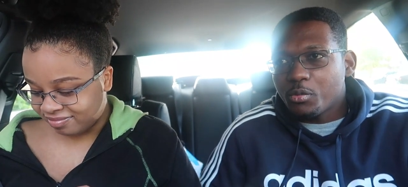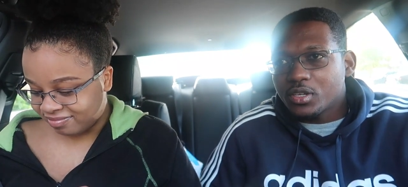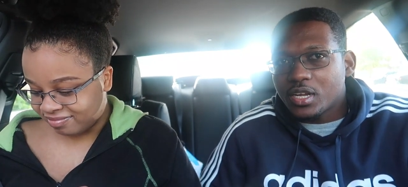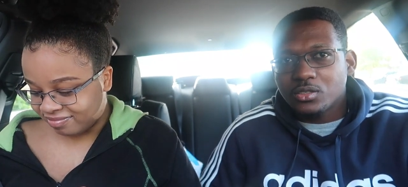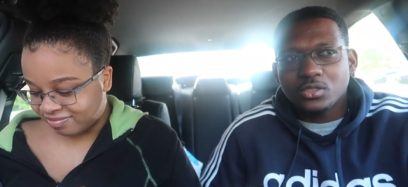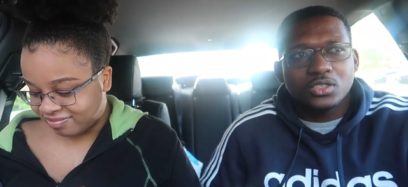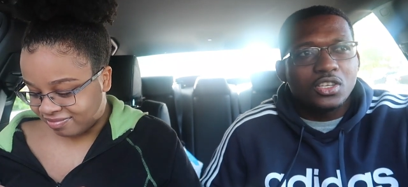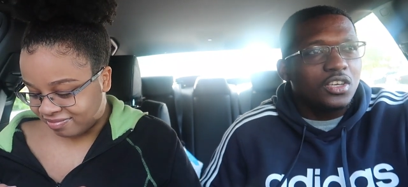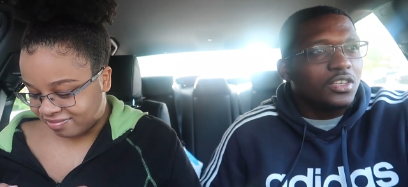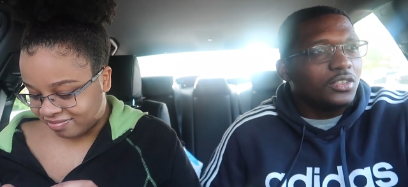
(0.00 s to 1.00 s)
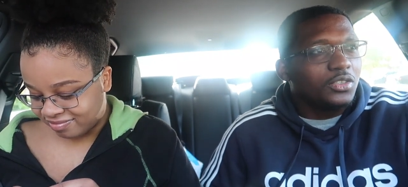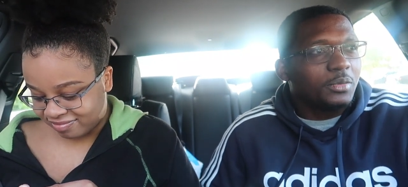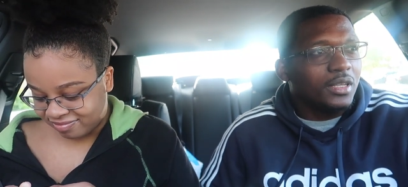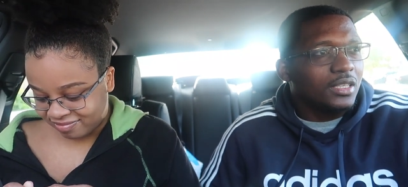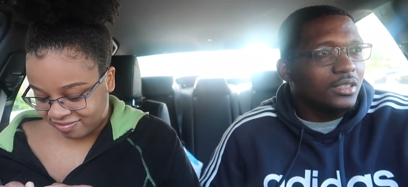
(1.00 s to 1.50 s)
Speaker 1: open house. He was
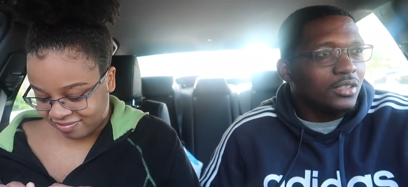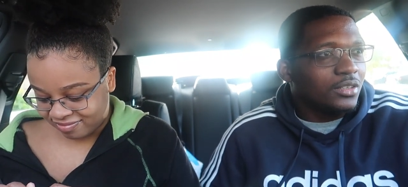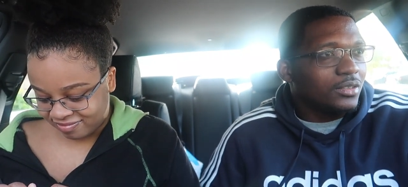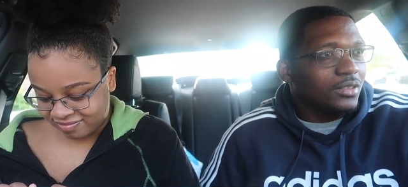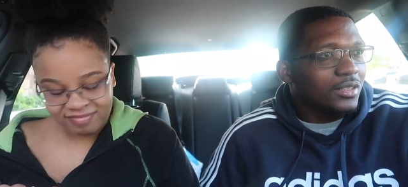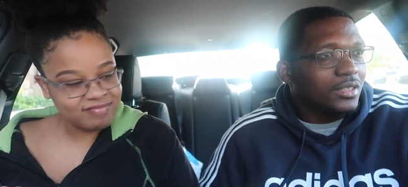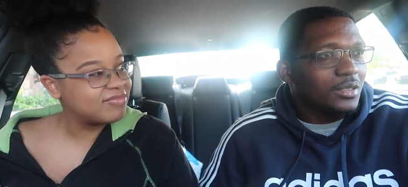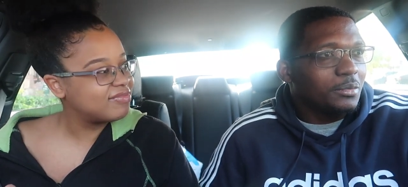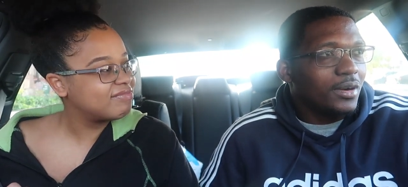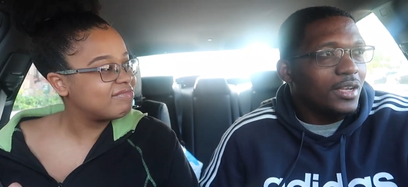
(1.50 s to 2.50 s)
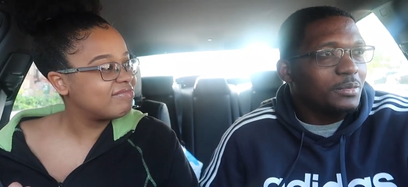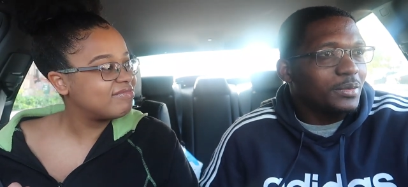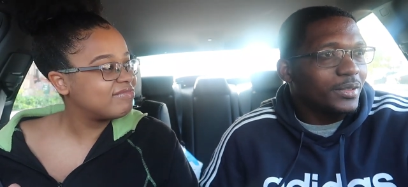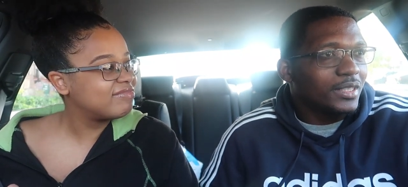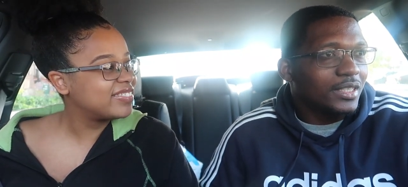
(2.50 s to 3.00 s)
about to, you know, surprise
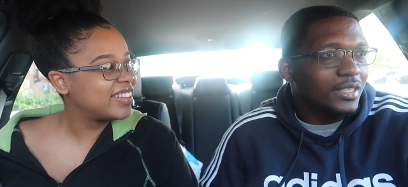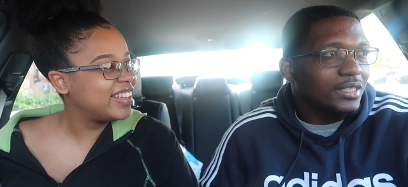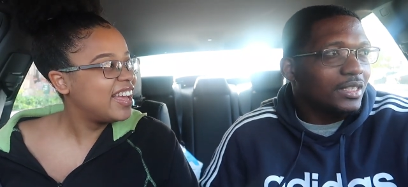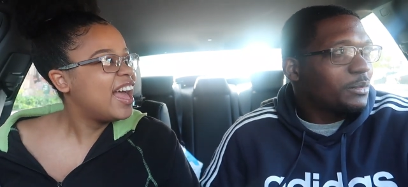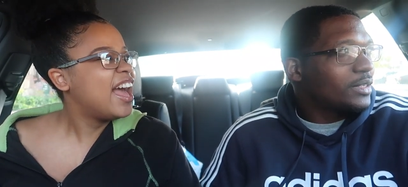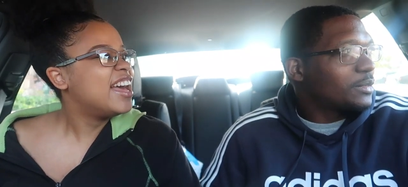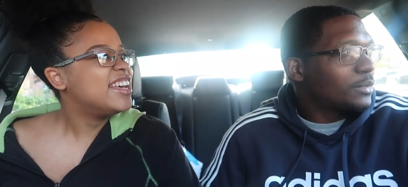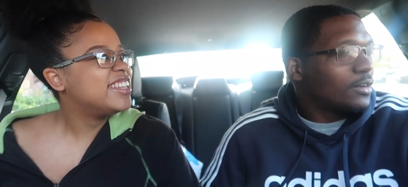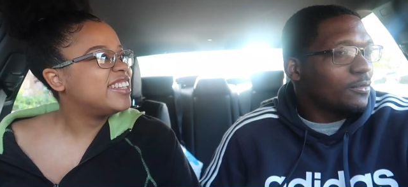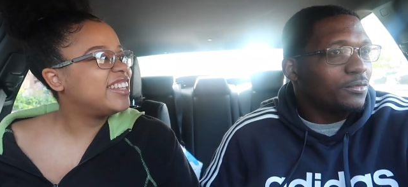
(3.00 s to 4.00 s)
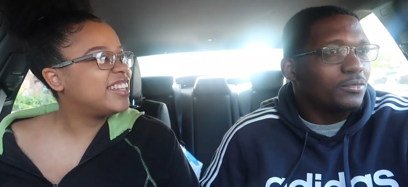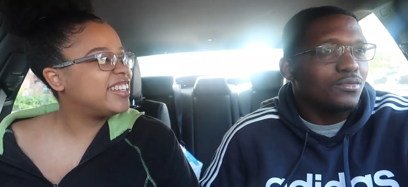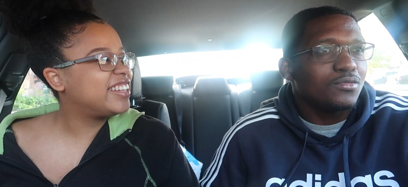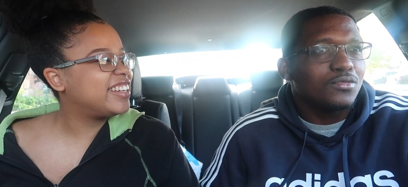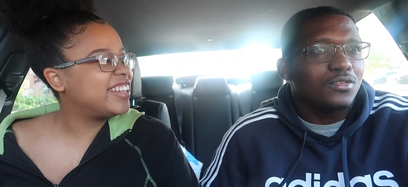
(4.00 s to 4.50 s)
me with this, give me some good
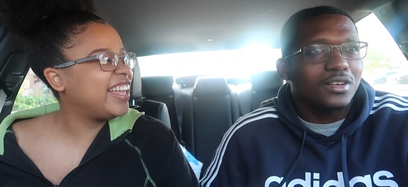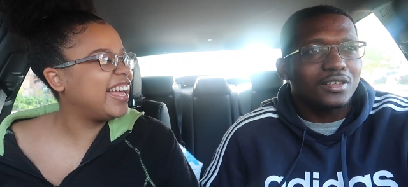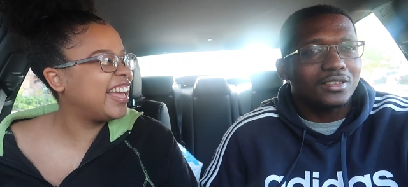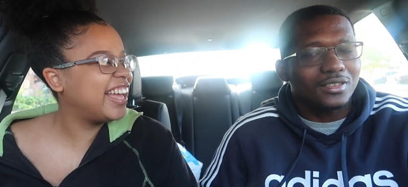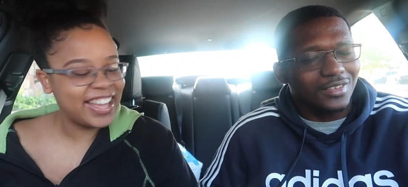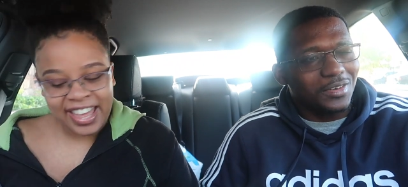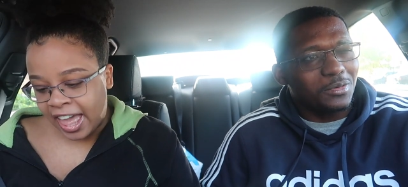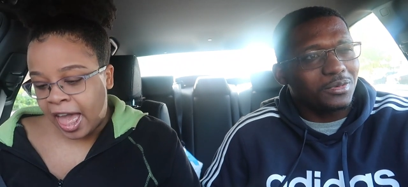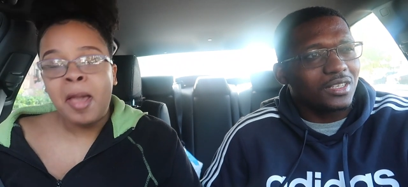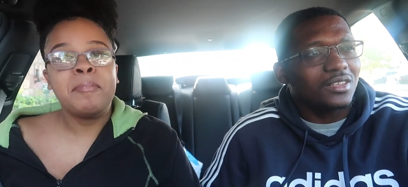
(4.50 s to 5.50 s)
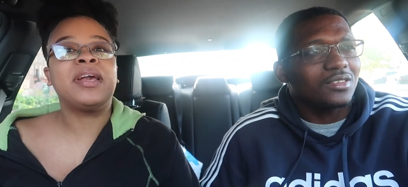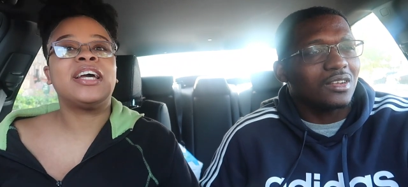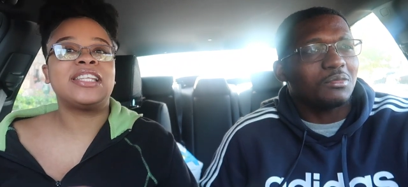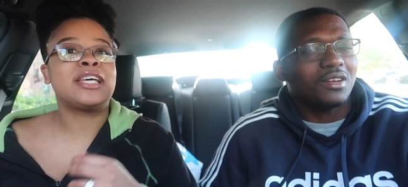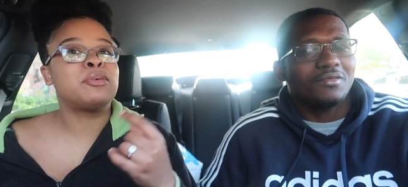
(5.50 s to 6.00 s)
food. you know what I'm saying?
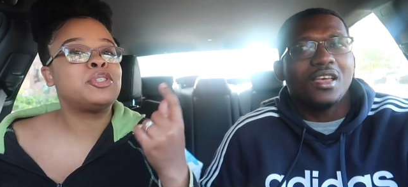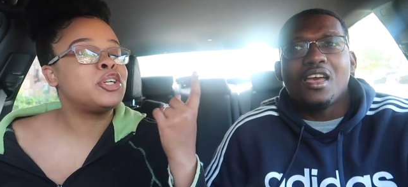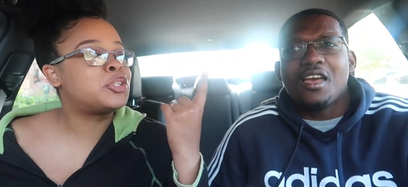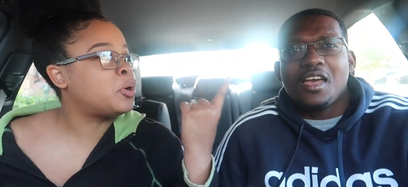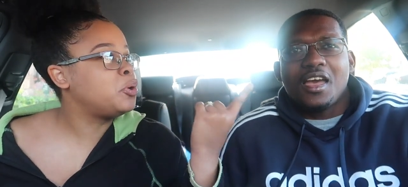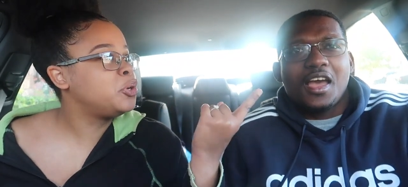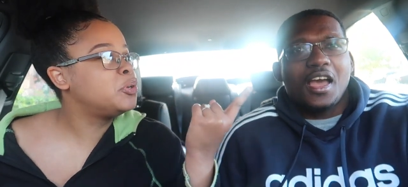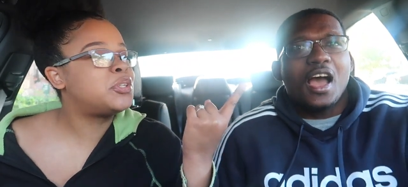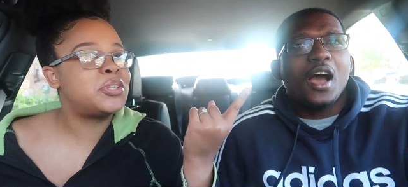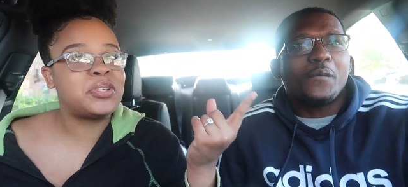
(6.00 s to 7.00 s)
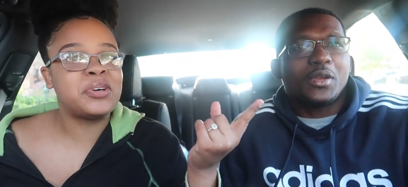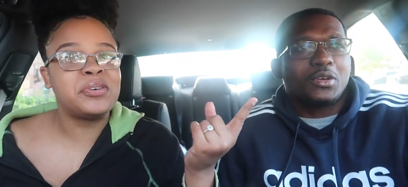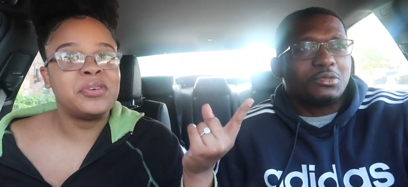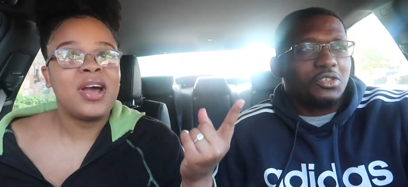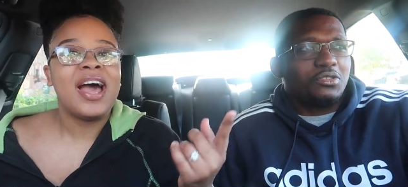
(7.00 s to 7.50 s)
Because
Speaker 2: that's what you're so used I'm
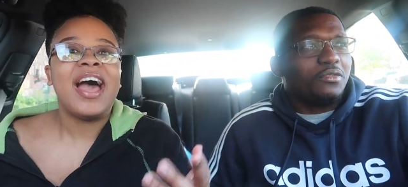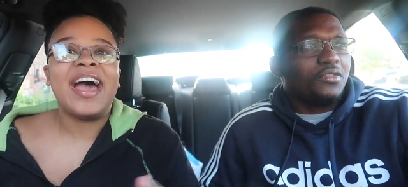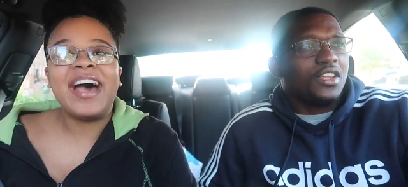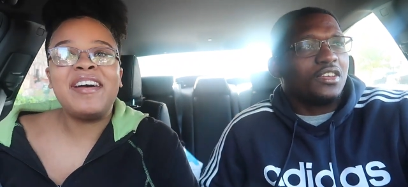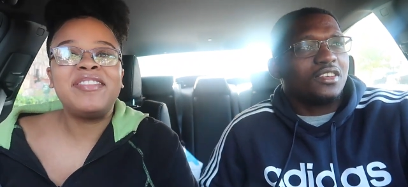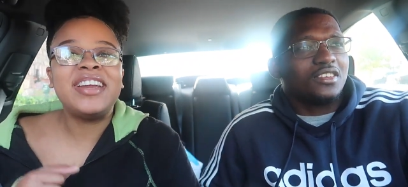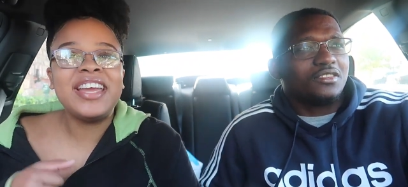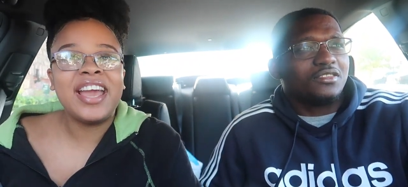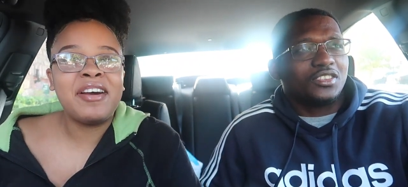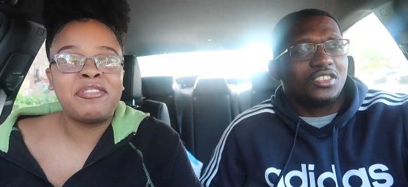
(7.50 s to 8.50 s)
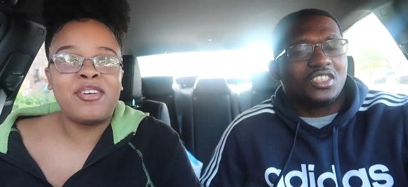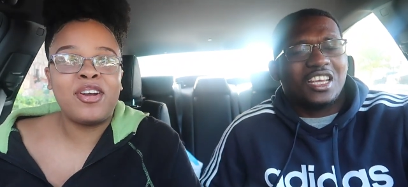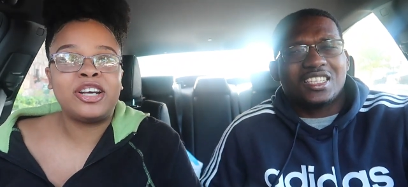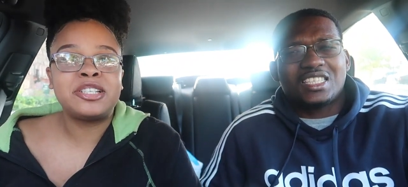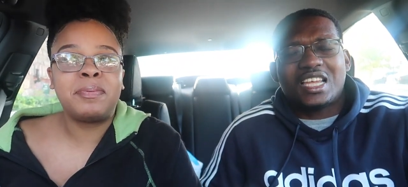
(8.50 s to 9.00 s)
to. Every year for
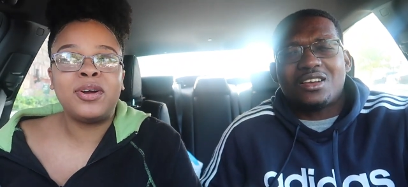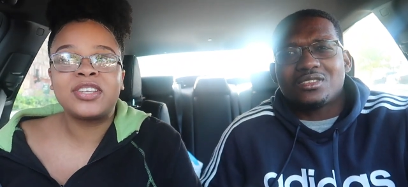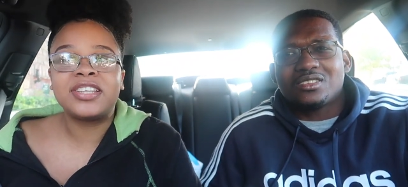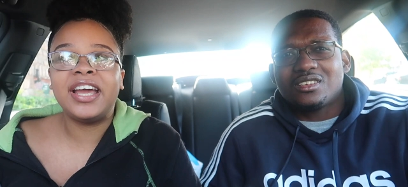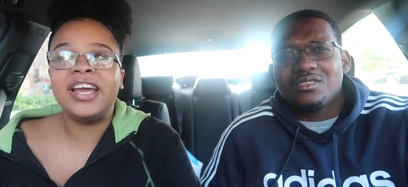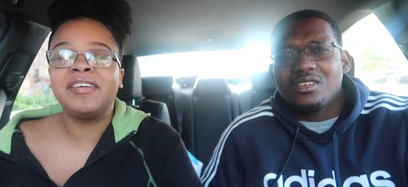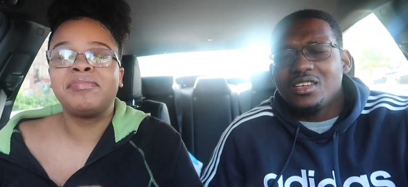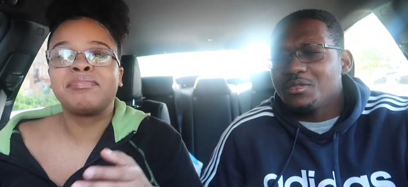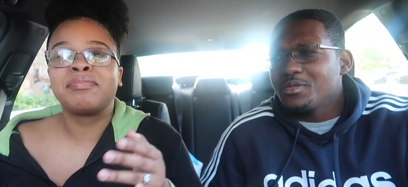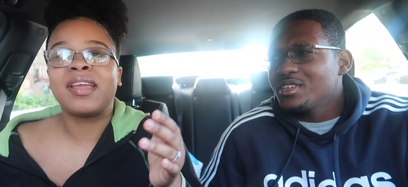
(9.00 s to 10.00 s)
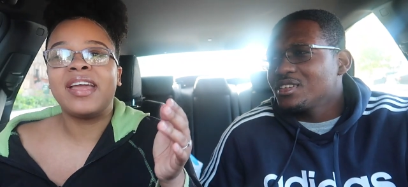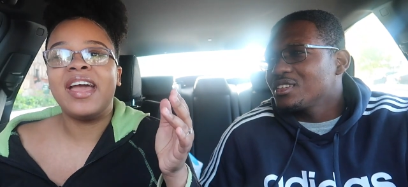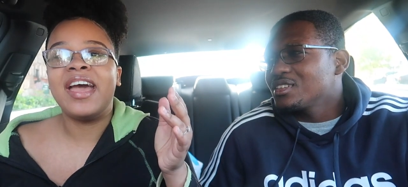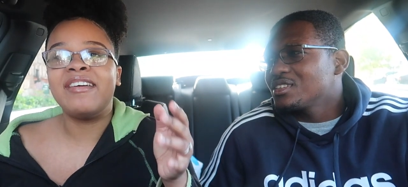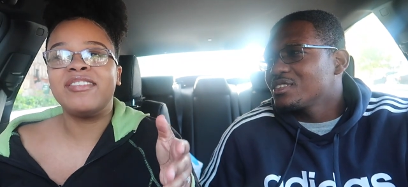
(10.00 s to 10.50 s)
Rayon's birthday,
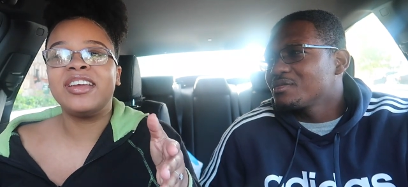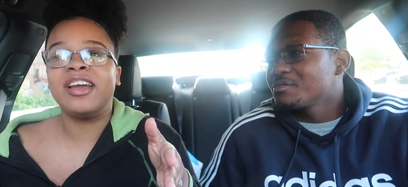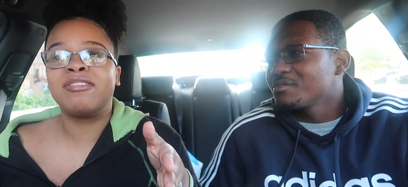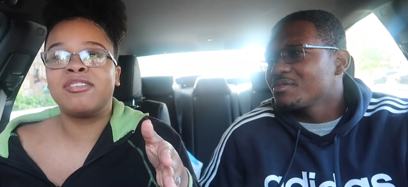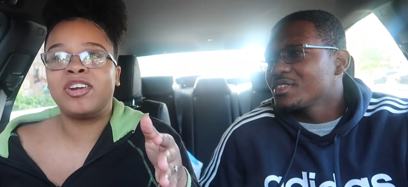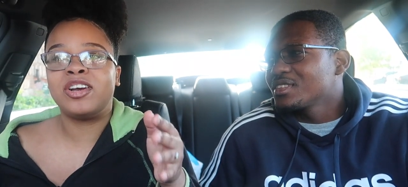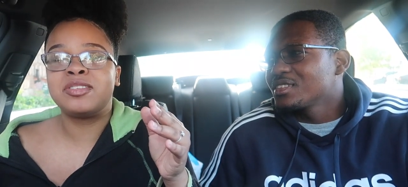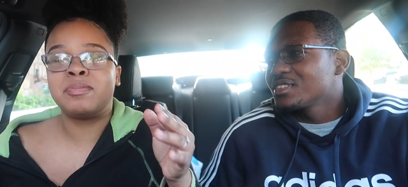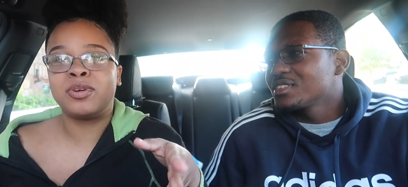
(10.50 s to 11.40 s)
every year for Rayon's